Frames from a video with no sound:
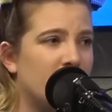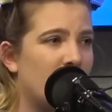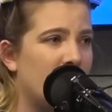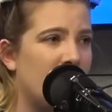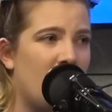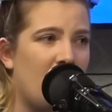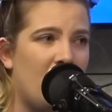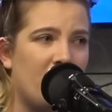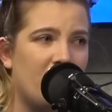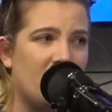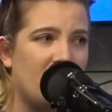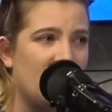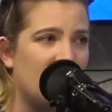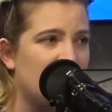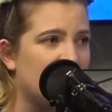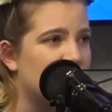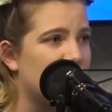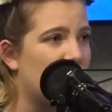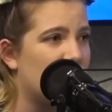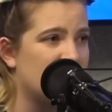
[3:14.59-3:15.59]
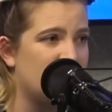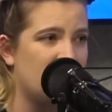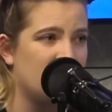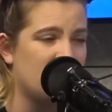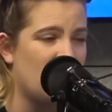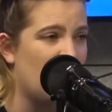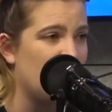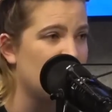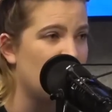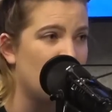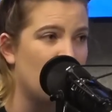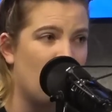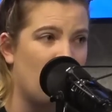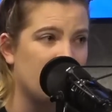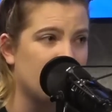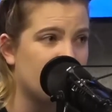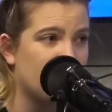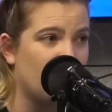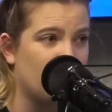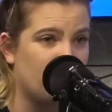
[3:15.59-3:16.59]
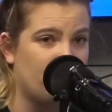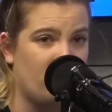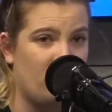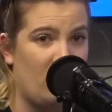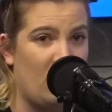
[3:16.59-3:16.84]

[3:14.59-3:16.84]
have any cousins. I don't want children,